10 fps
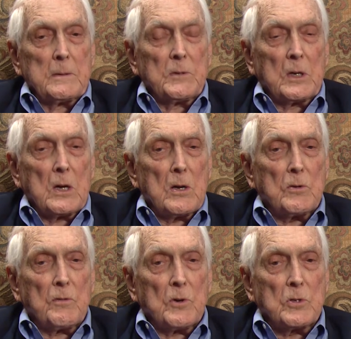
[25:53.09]
The
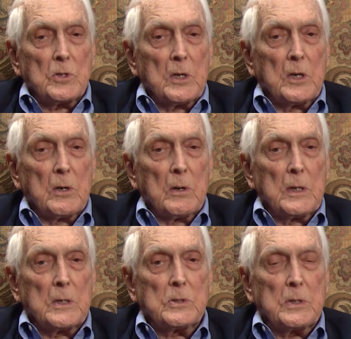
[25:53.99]
controversy here
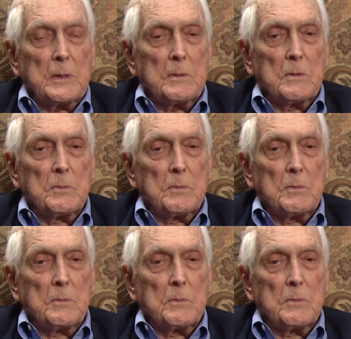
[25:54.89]
is that